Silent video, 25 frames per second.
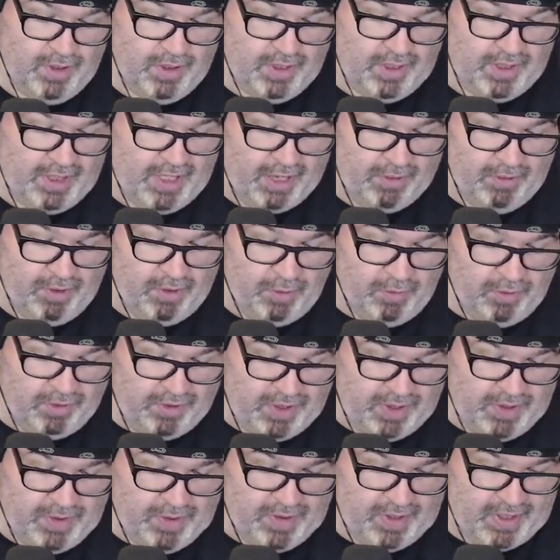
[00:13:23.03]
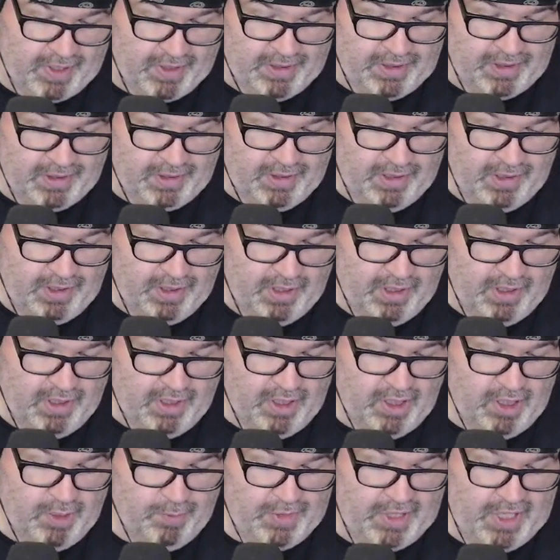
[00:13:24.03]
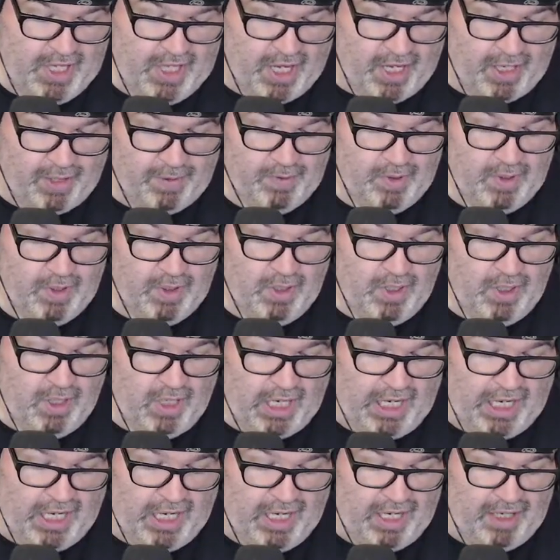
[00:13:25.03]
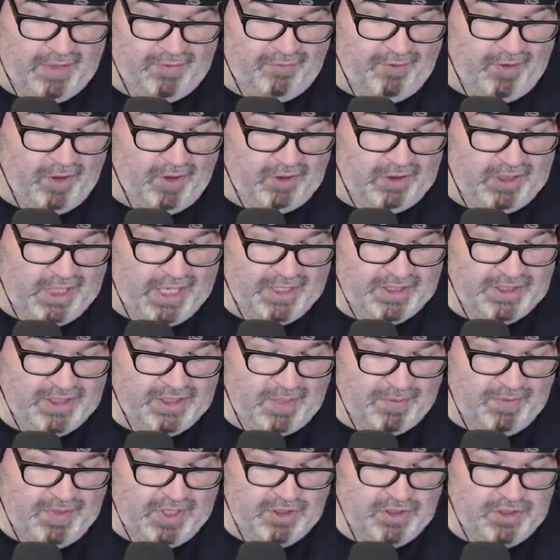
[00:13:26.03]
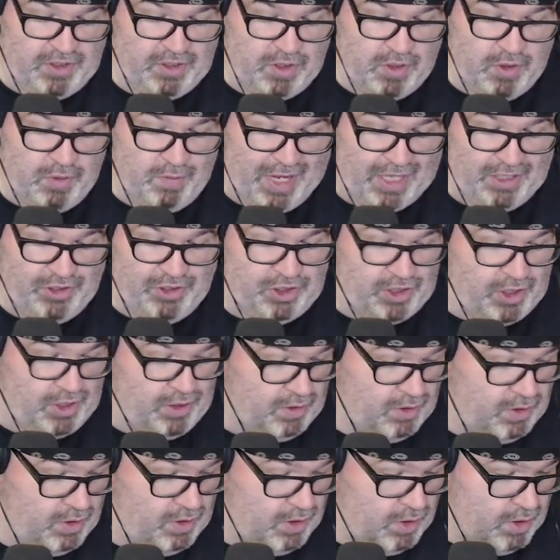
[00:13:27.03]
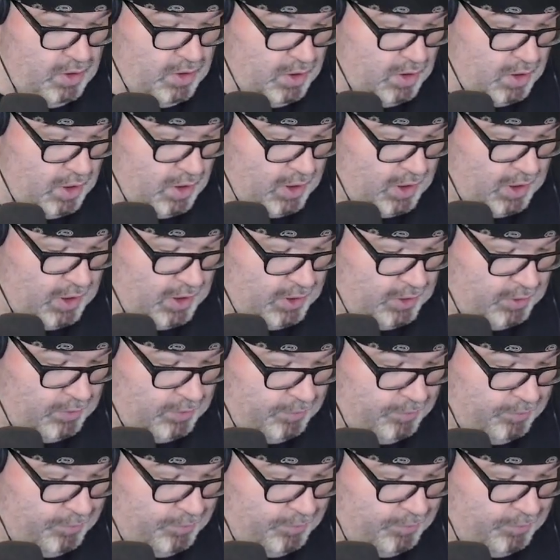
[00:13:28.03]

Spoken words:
how he wanted to do things. But yeah, felt like something to mention. Okay,